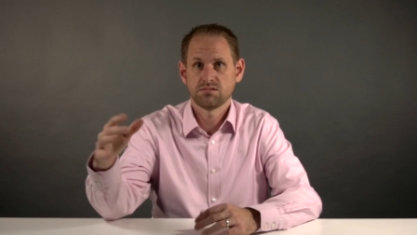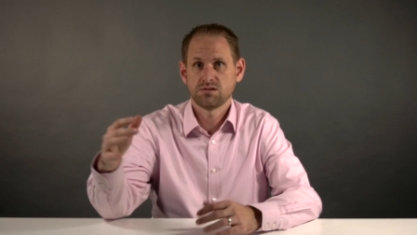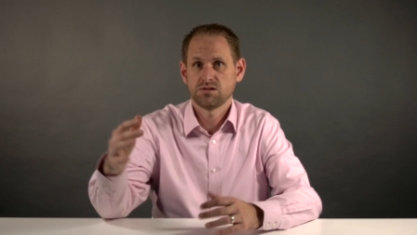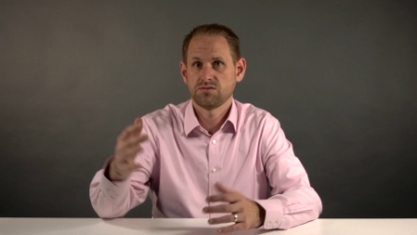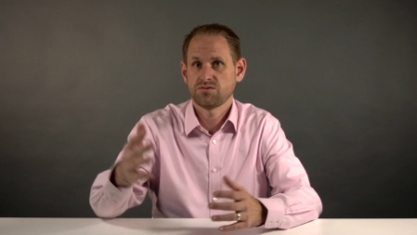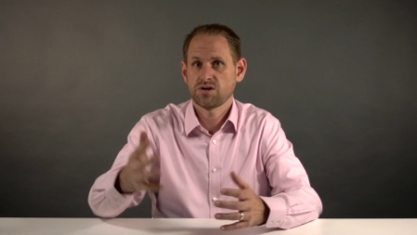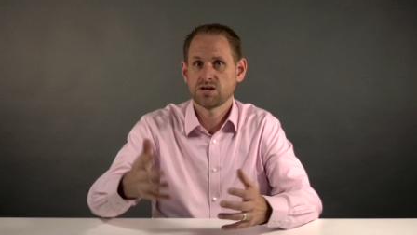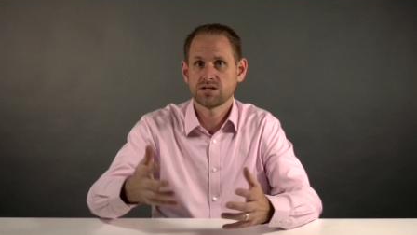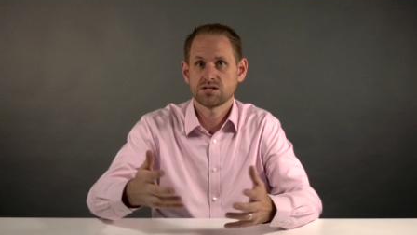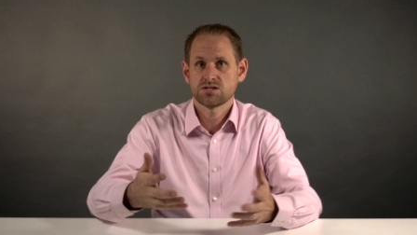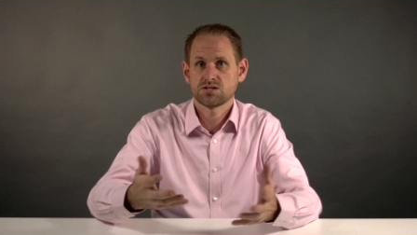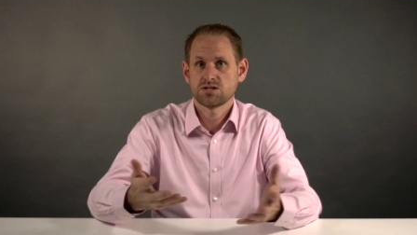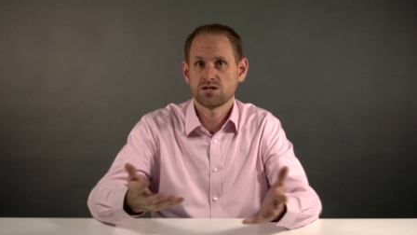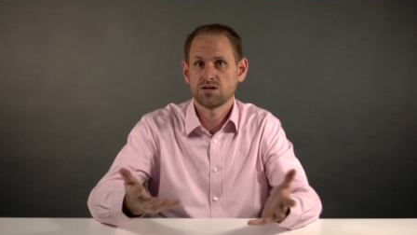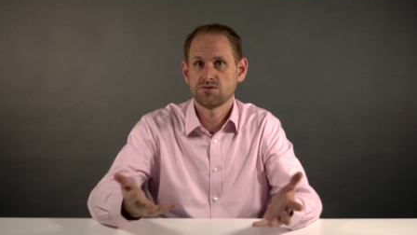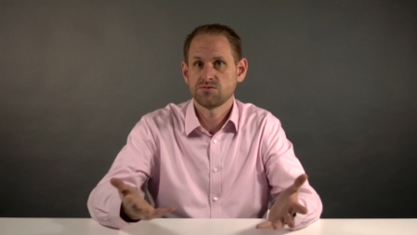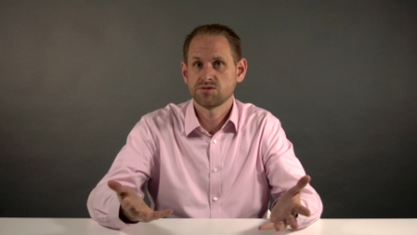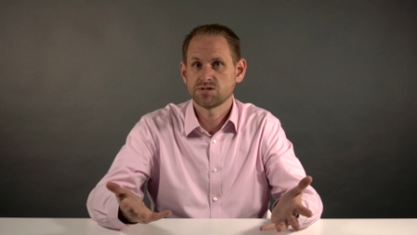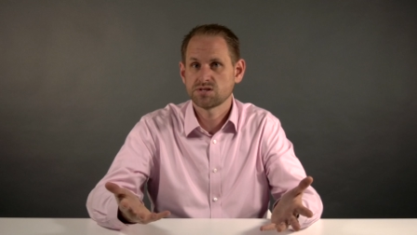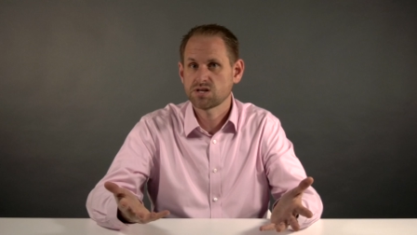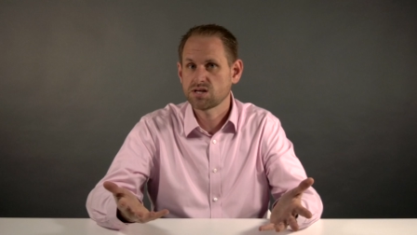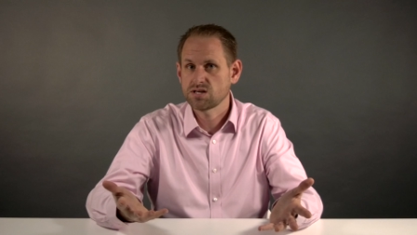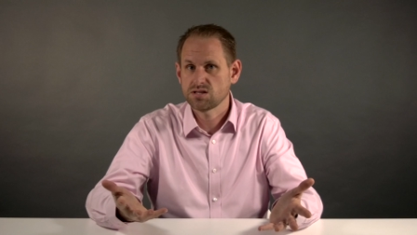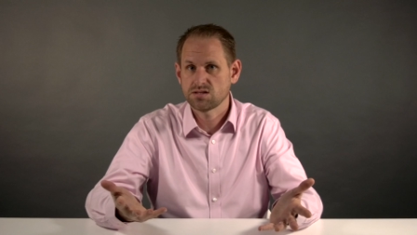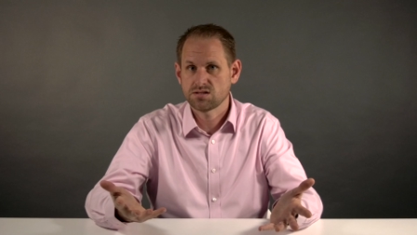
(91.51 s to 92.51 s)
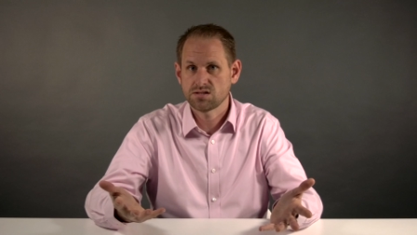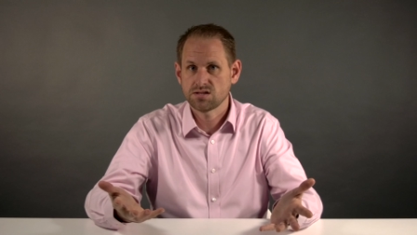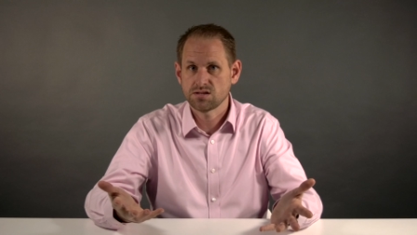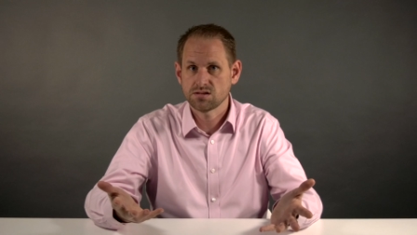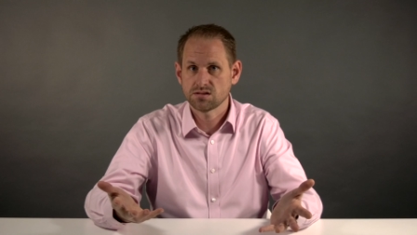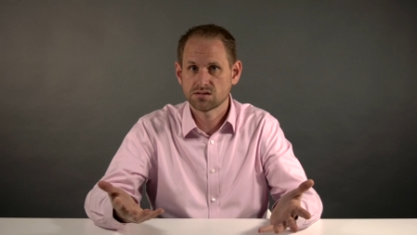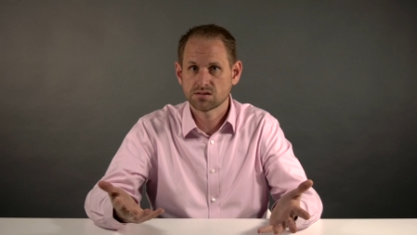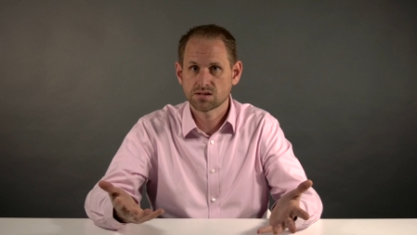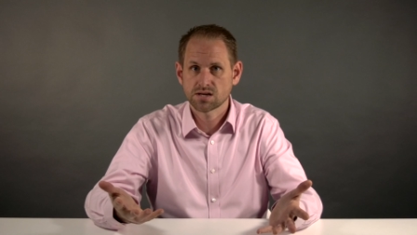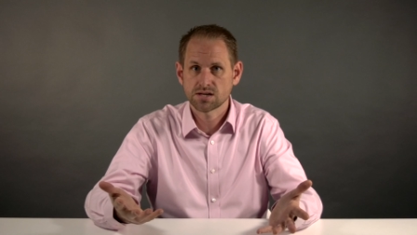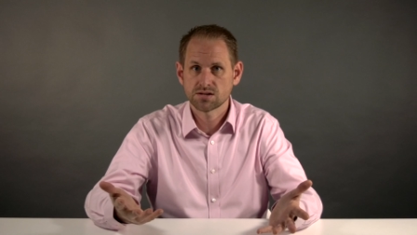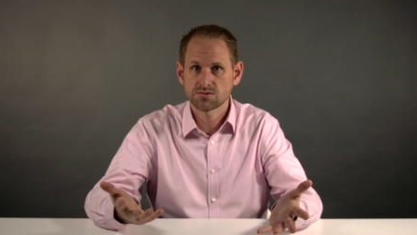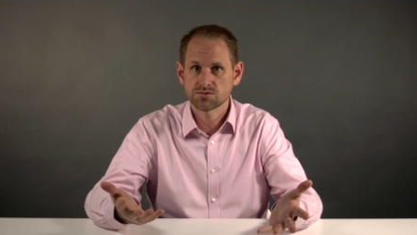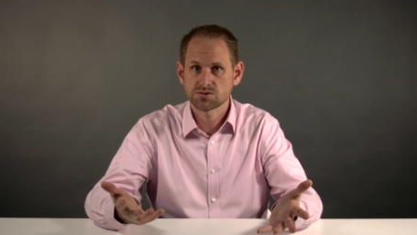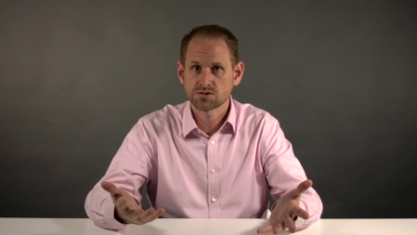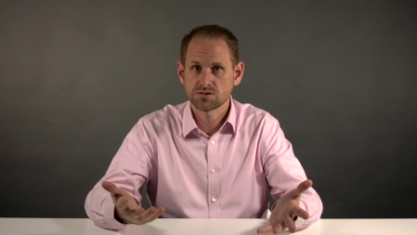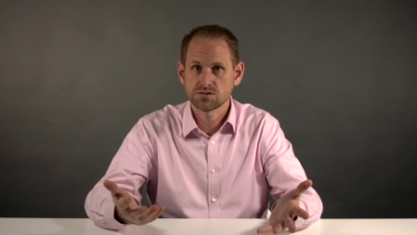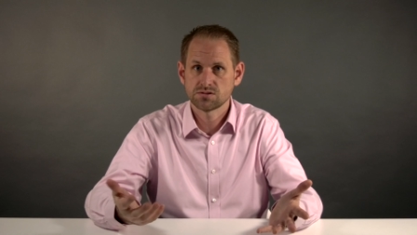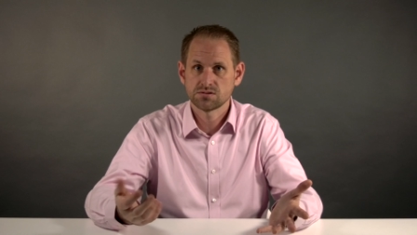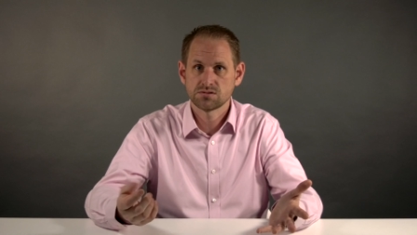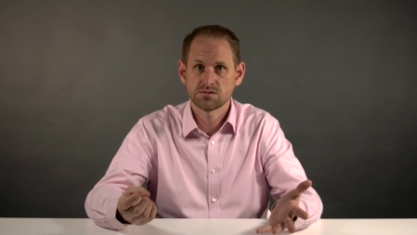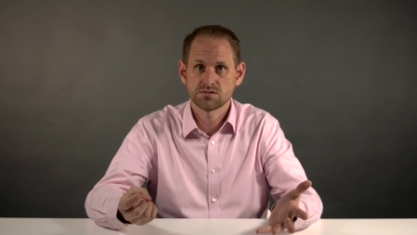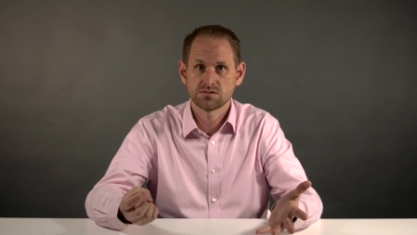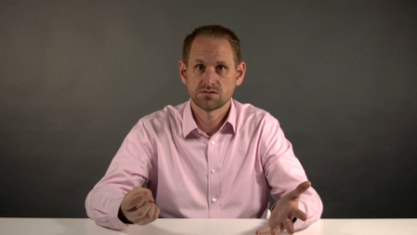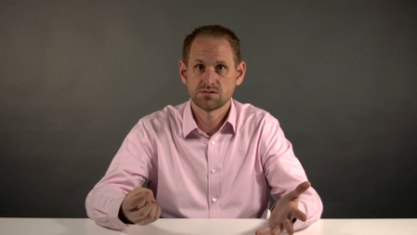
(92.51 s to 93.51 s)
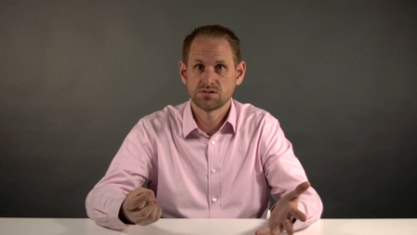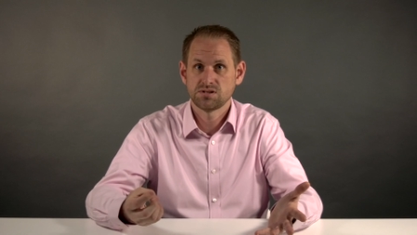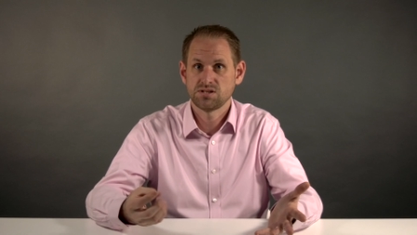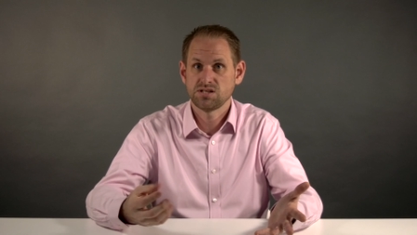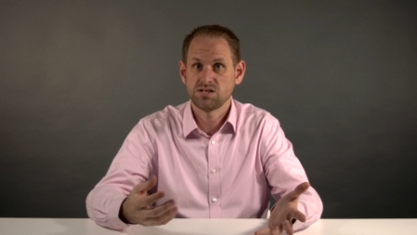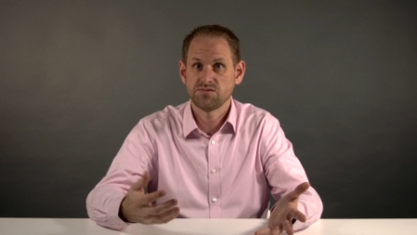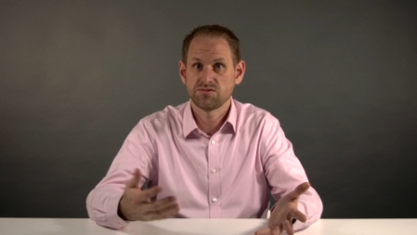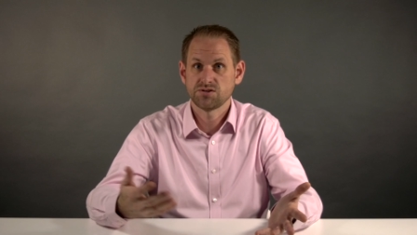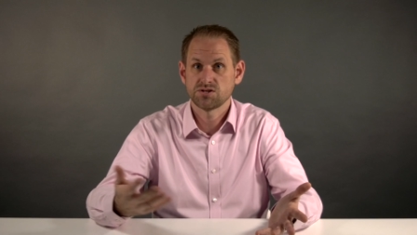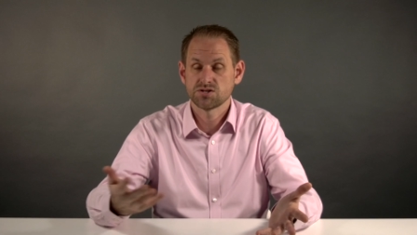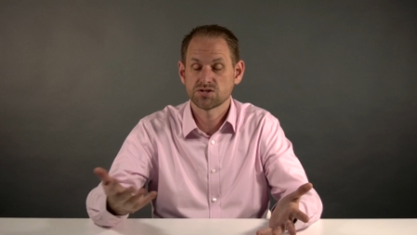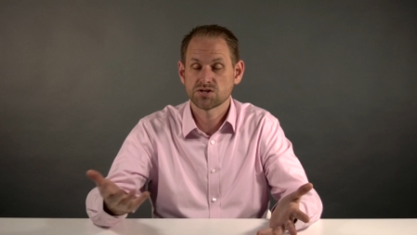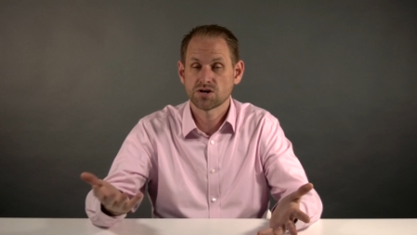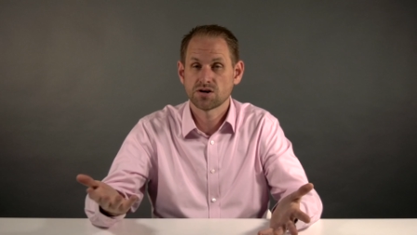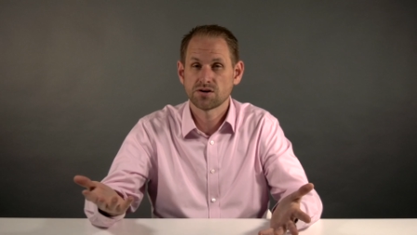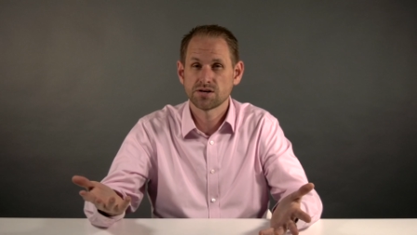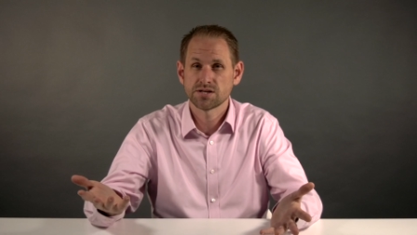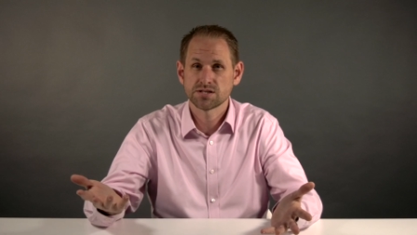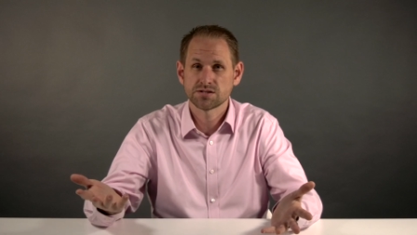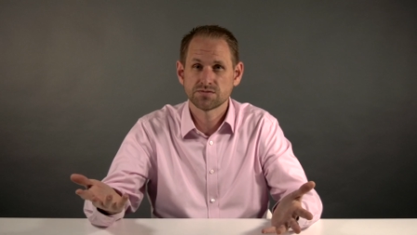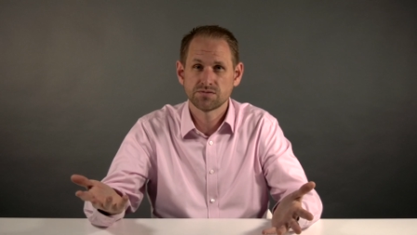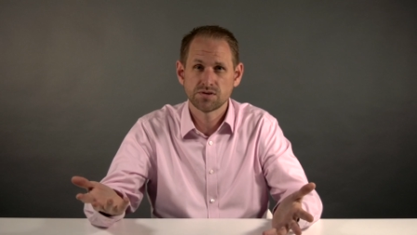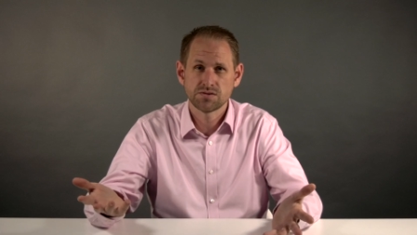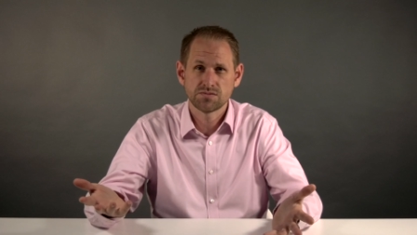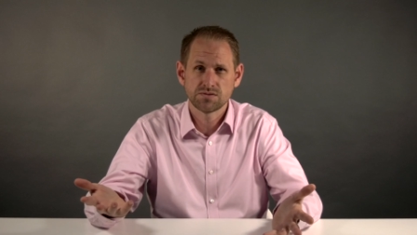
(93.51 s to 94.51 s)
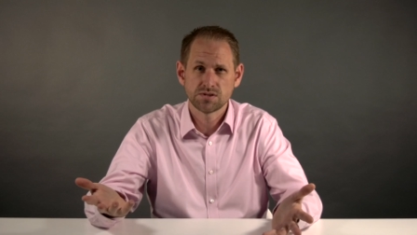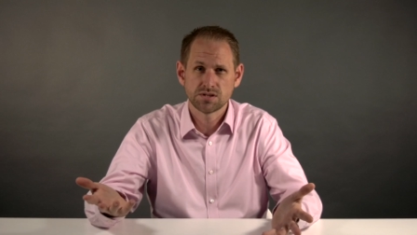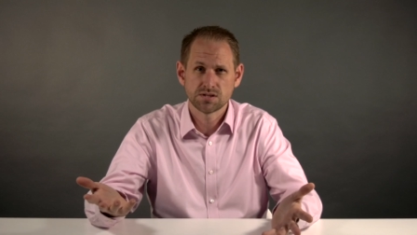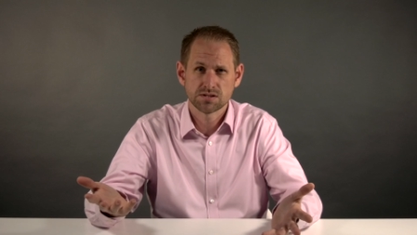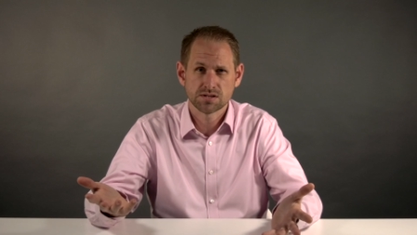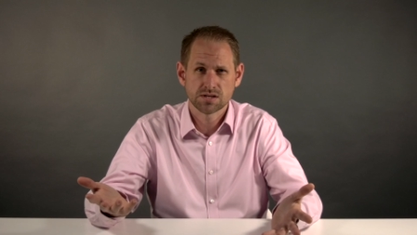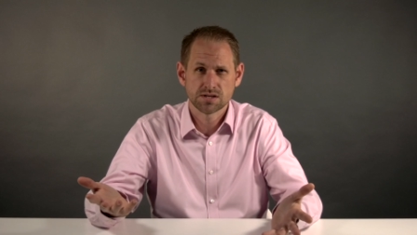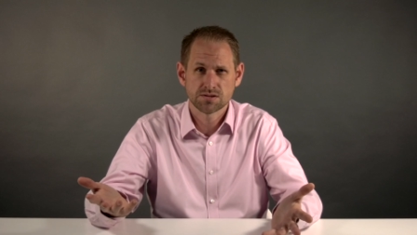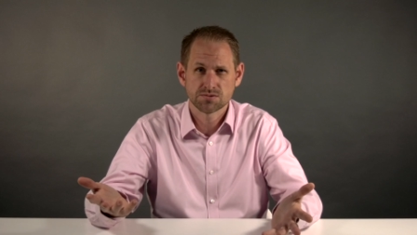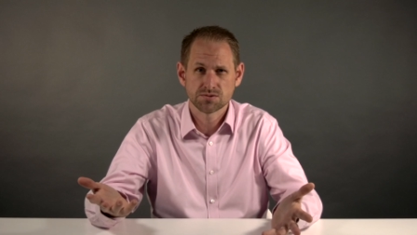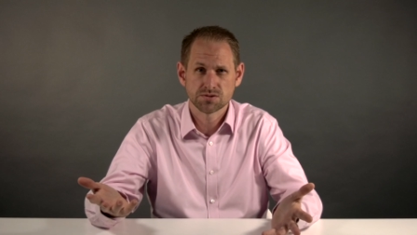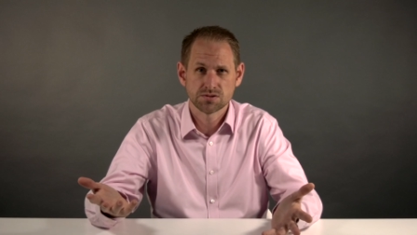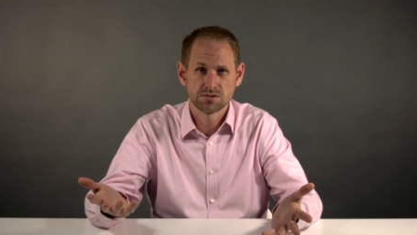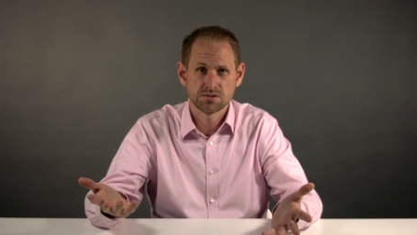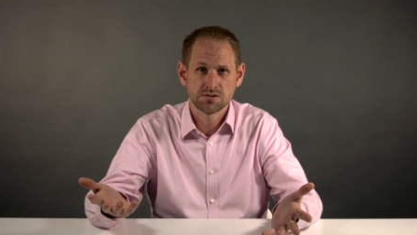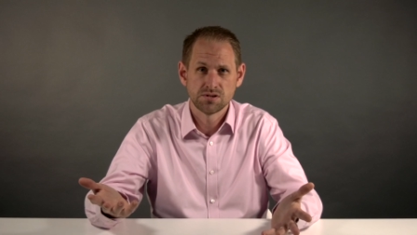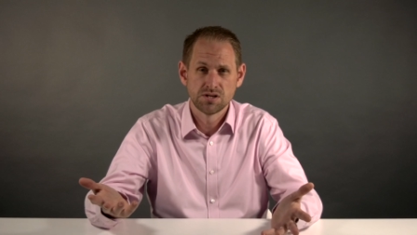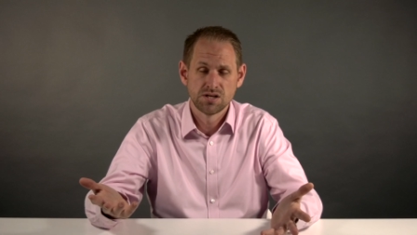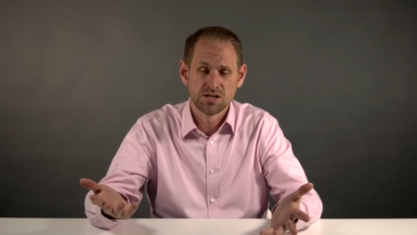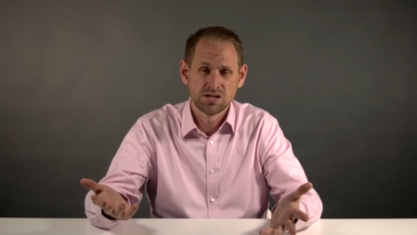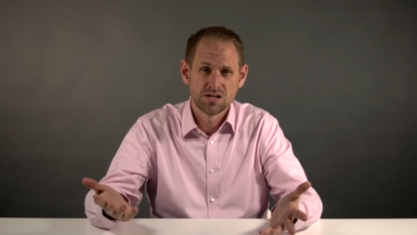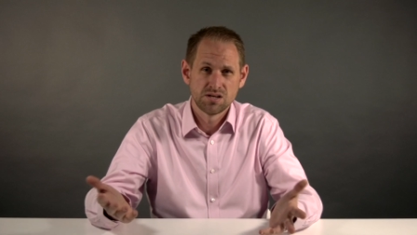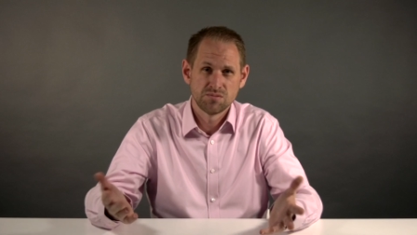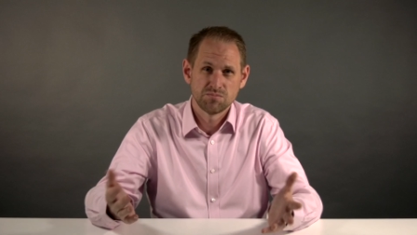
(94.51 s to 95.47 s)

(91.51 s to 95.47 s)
I've had as low as eighteen thousand and even as high as fifty thousand,